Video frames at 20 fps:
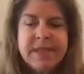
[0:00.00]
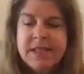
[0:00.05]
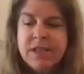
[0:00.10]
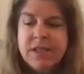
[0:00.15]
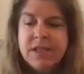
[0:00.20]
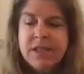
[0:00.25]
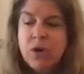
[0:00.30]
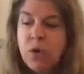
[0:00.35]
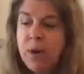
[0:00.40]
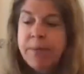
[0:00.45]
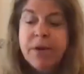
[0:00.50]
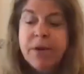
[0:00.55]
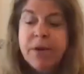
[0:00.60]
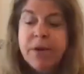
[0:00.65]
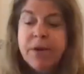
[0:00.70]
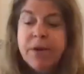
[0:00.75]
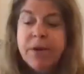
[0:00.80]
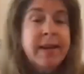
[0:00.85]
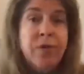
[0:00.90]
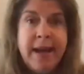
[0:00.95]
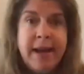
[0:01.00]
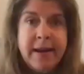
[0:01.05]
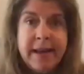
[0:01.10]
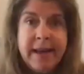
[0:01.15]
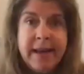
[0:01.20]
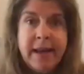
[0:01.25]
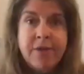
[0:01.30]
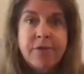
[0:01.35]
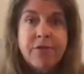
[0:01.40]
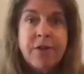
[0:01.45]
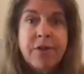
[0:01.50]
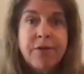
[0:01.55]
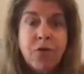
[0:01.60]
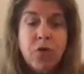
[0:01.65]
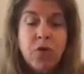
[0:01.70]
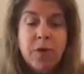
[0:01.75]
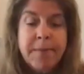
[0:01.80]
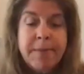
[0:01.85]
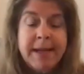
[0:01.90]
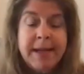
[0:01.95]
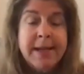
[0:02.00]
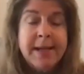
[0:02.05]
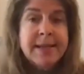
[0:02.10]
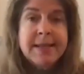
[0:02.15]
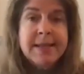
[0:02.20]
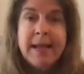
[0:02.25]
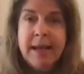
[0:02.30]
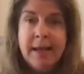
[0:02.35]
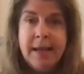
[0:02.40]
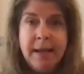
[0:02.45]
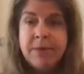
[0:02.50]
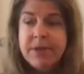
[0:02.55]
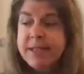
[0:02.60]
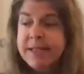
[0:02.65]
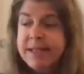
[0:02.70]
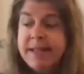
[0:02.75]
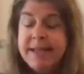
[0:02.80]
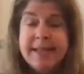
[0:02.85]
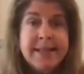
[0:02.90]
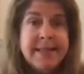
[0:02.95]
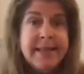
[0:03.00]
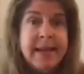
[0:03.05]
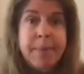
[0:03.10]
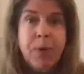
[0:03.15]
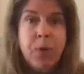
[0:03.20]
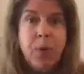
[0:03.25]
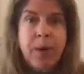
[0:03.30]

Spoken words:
So I'm going to do that again for 4 minutes, and I'm just going to step